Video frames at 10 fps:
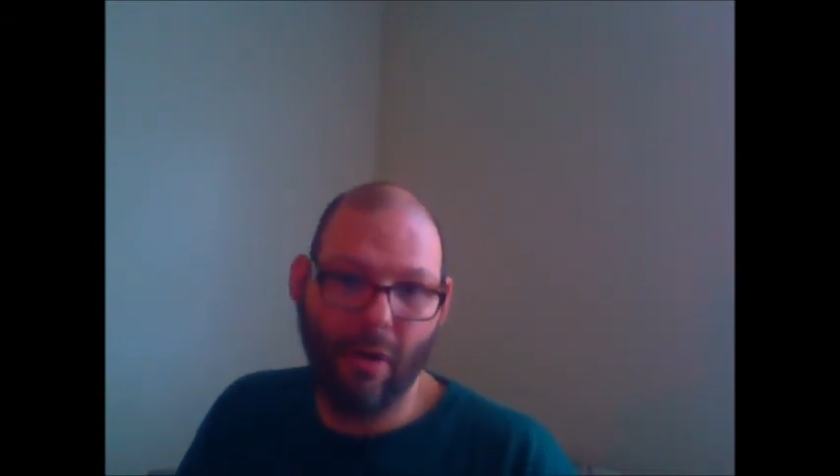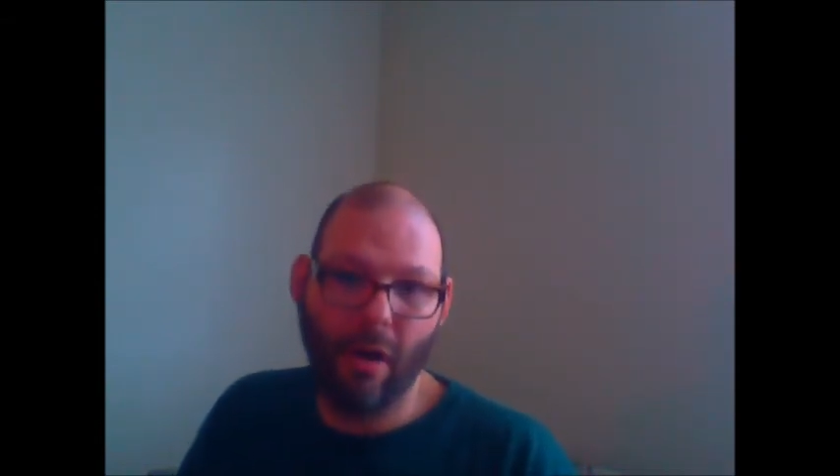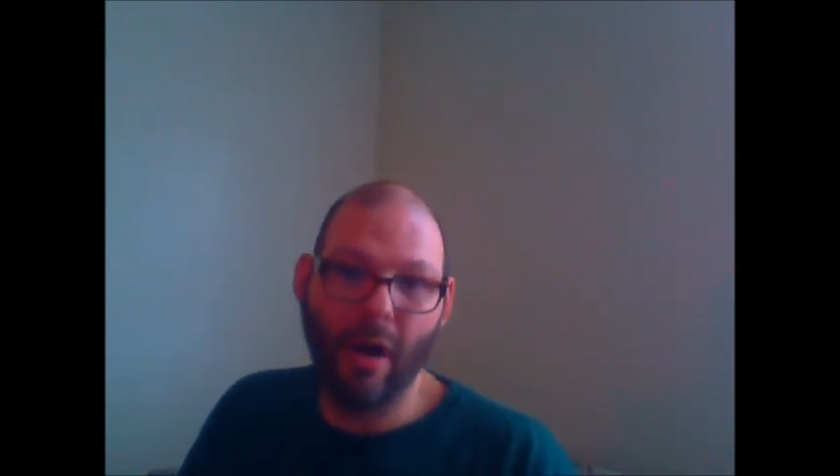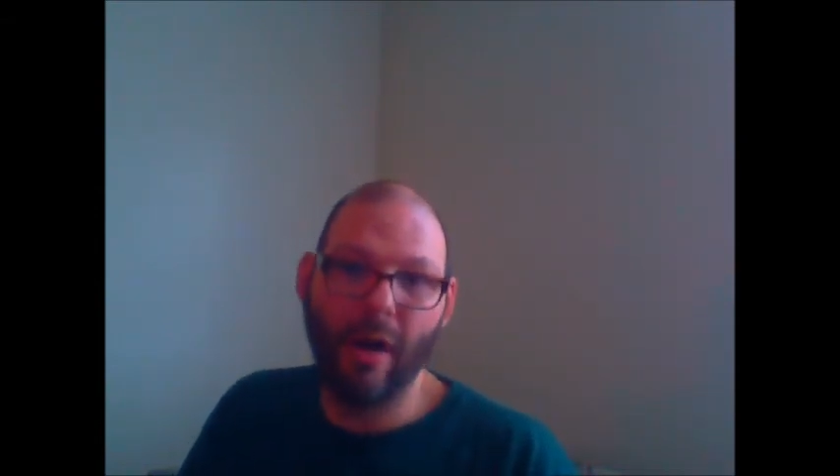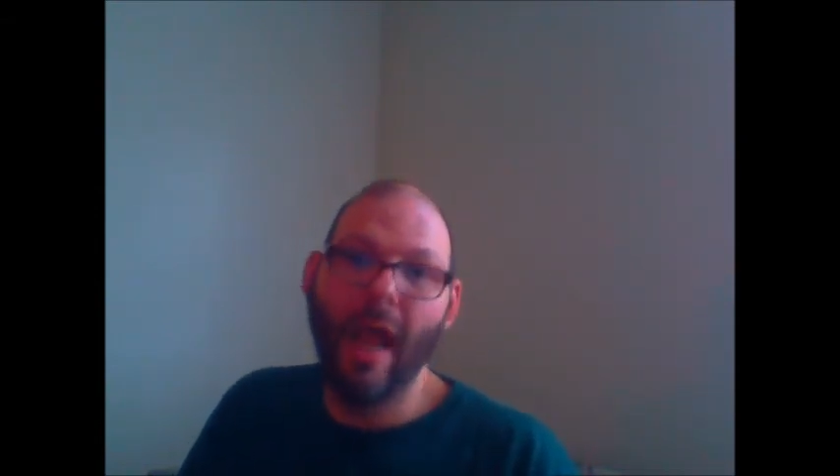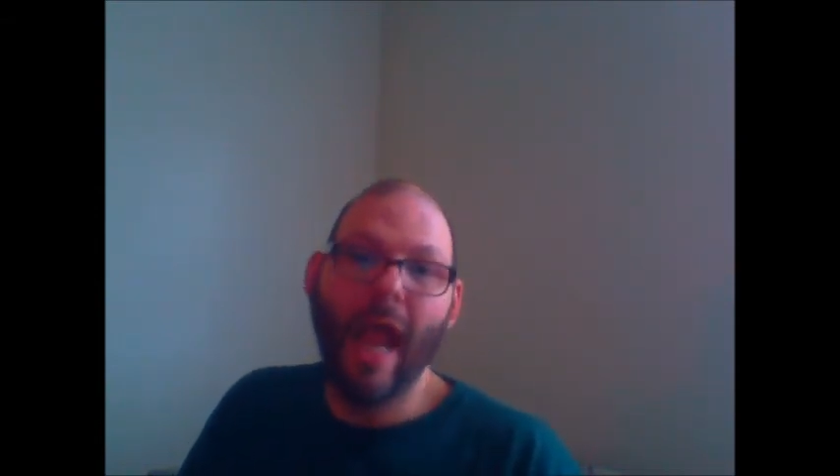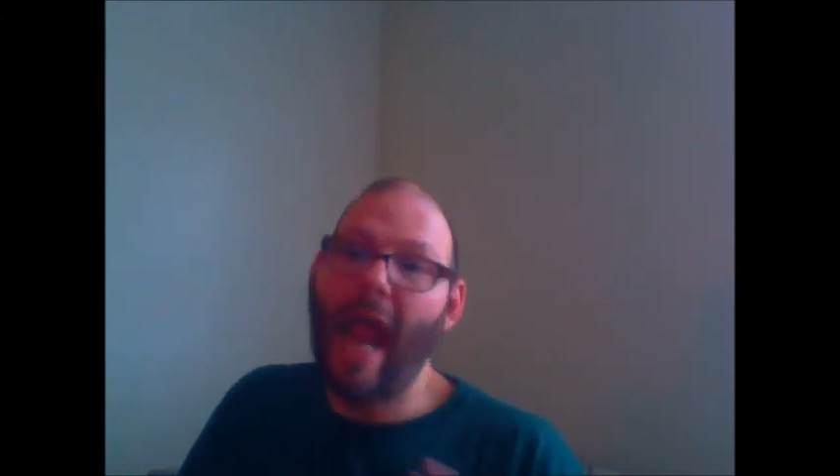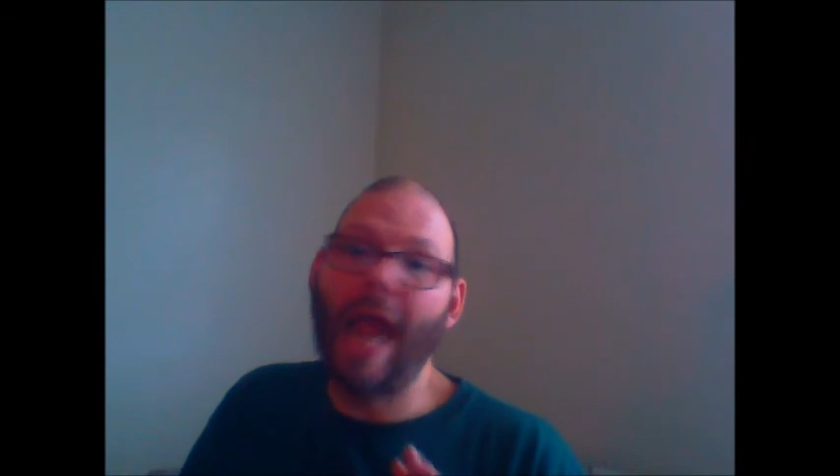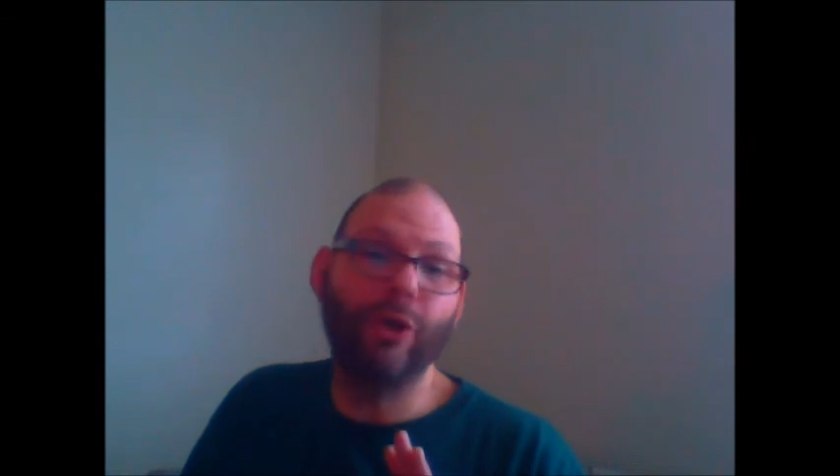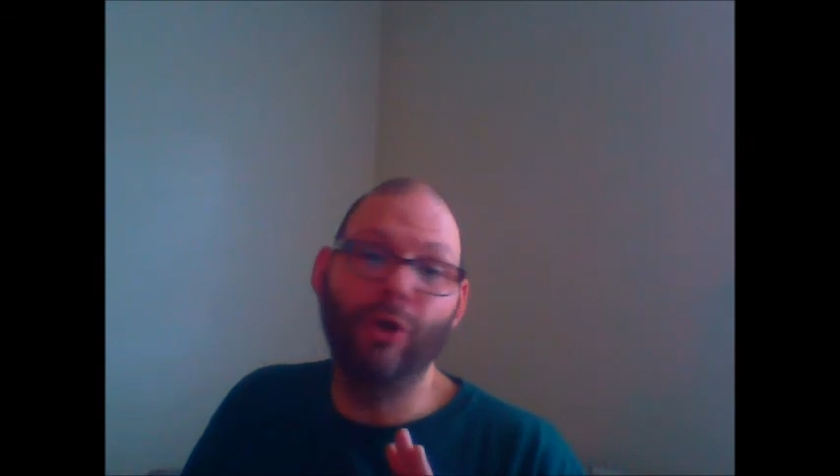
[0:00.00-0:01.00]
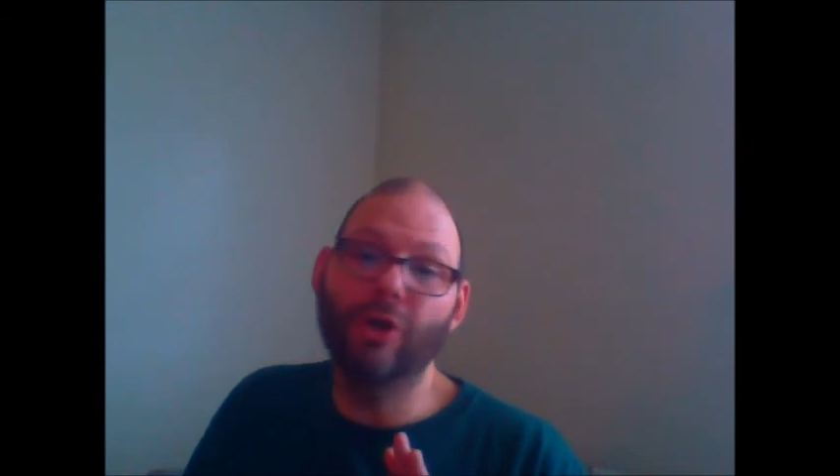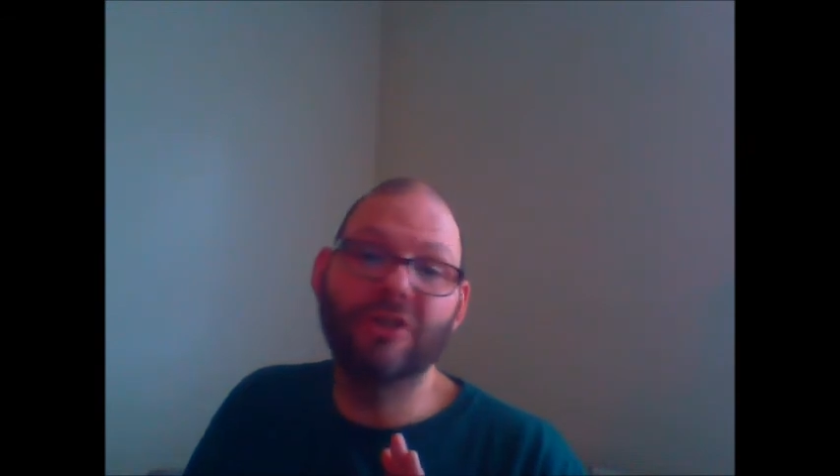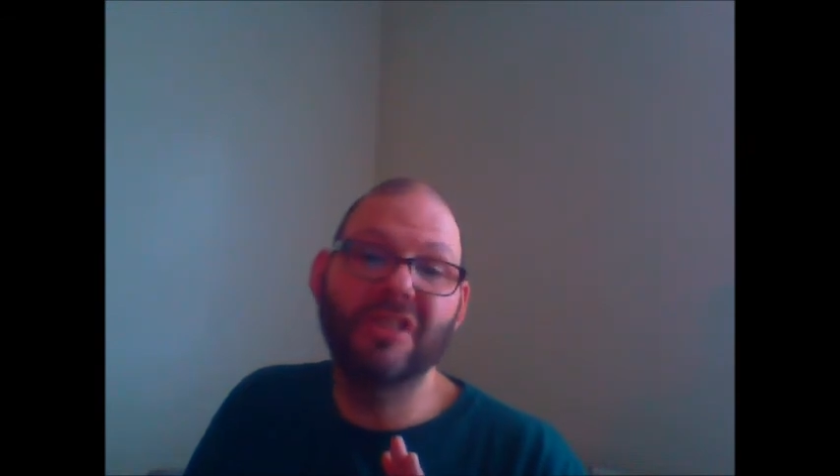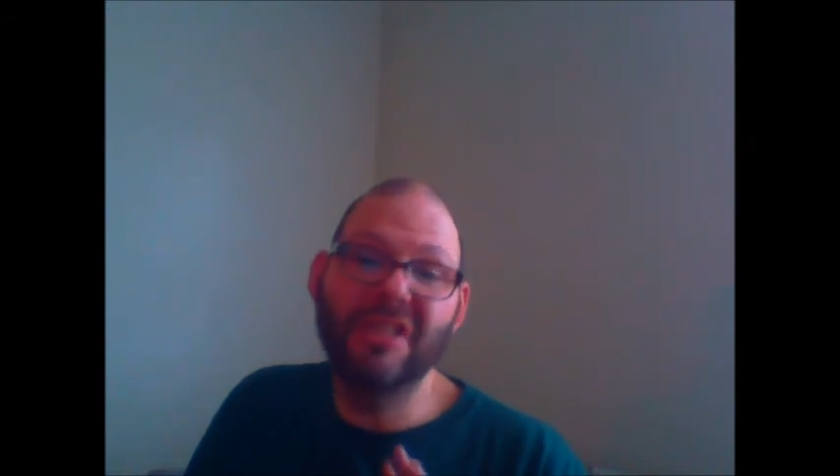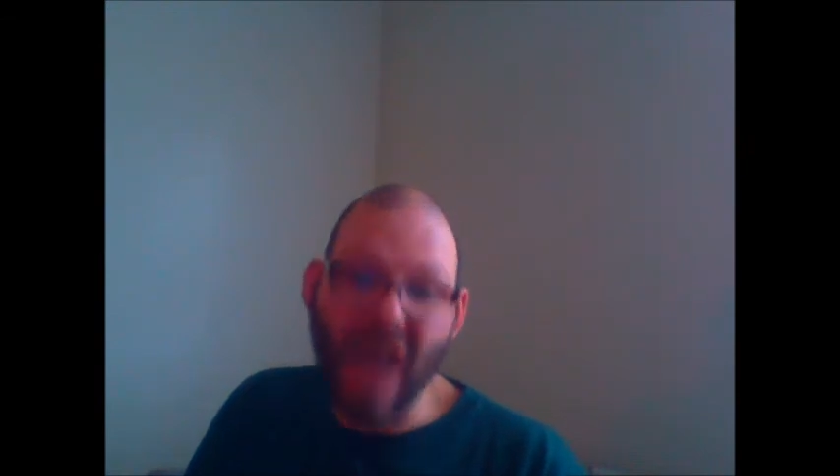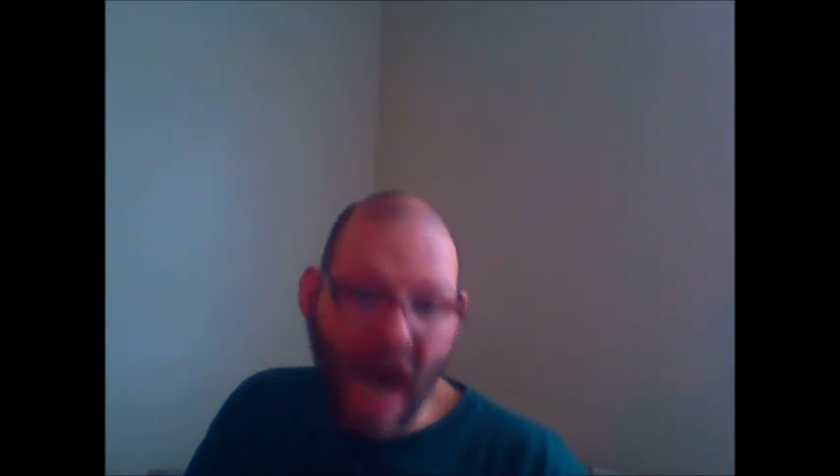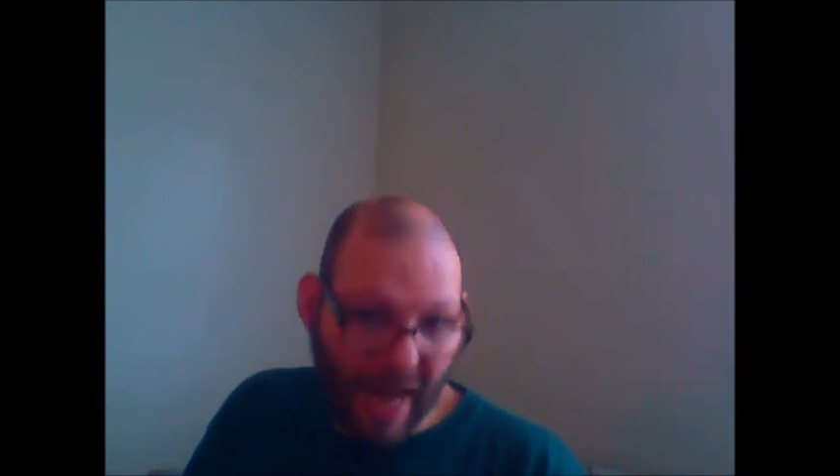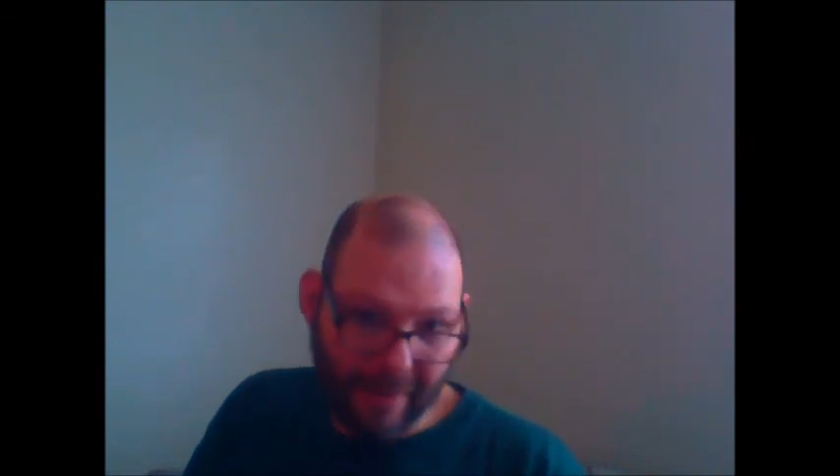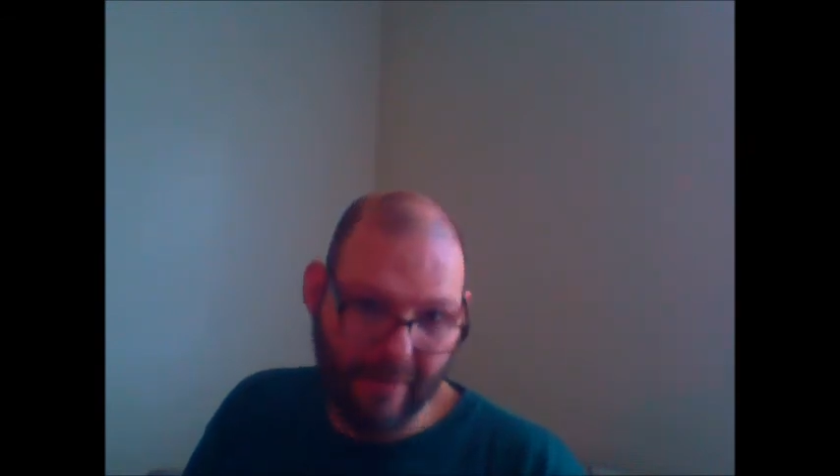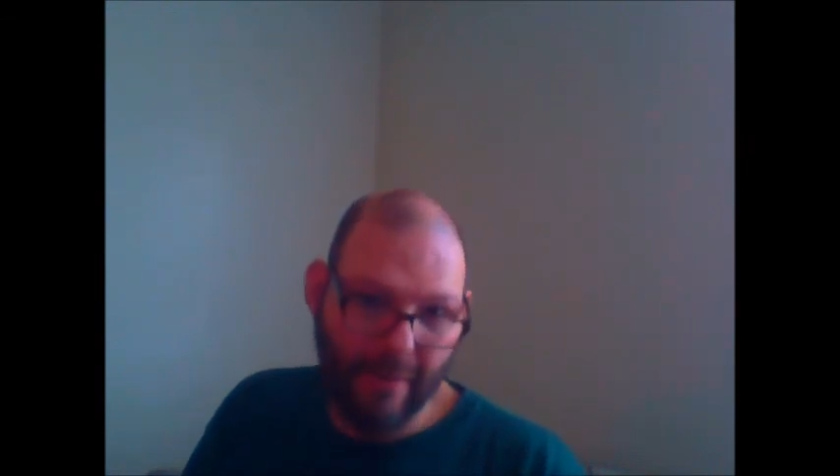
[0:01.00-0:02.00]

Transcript: are, and you're done.